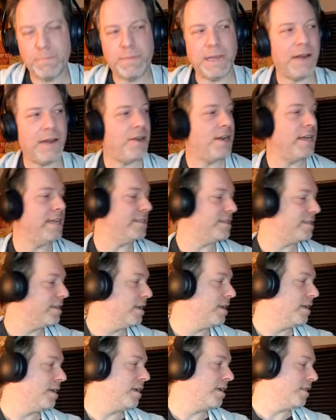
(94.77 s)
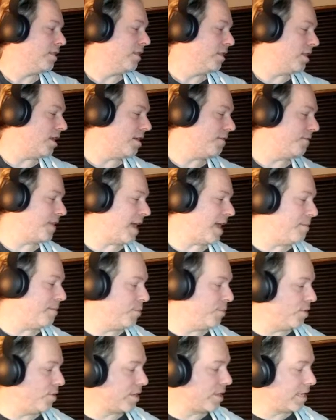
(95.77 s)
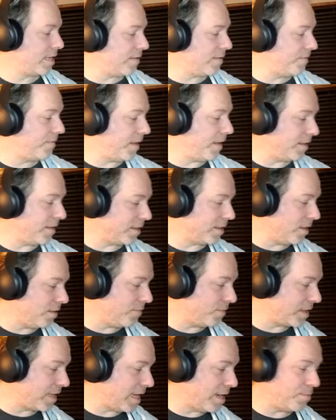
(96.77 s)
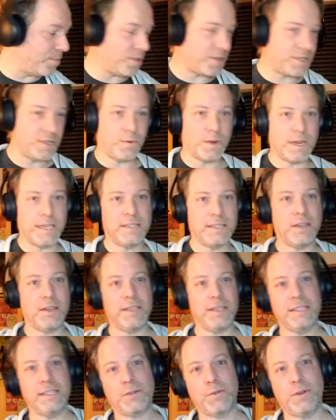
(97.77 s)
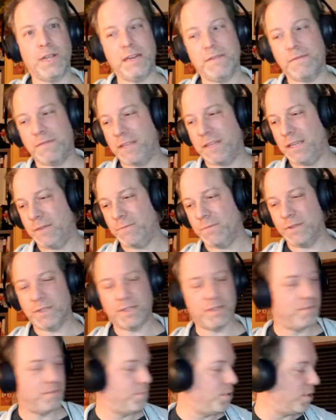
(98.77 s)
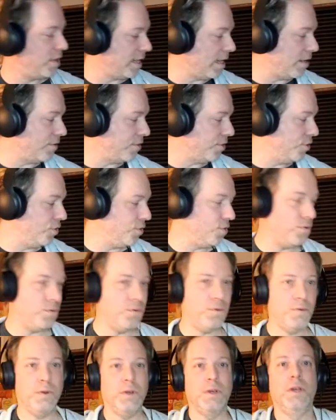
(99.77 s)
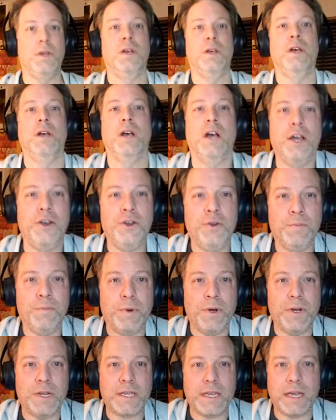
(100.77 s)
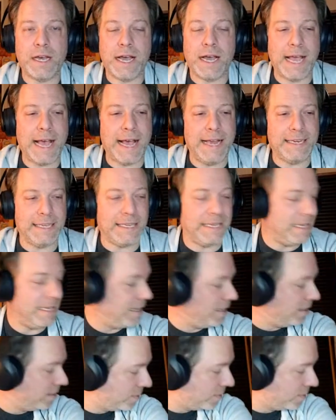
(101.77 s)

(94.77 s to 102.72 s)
Paradise. Love that book. Fell in love with that book. So when I saw this creative team was putting out a new book, I had to get it.